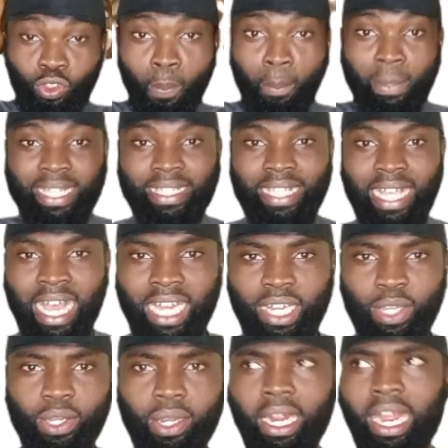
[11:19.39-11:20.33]

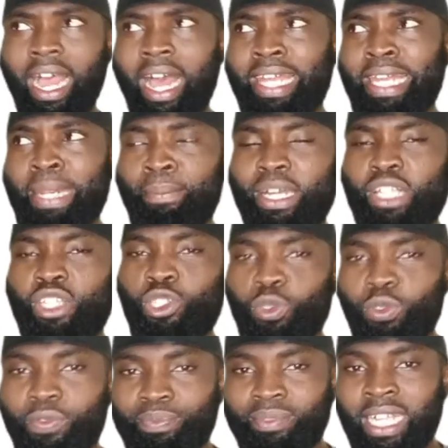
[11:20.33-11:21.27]
dumatan,
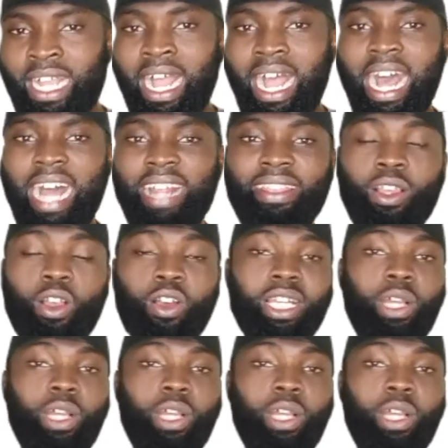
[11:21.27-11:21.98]
kalimatun. And the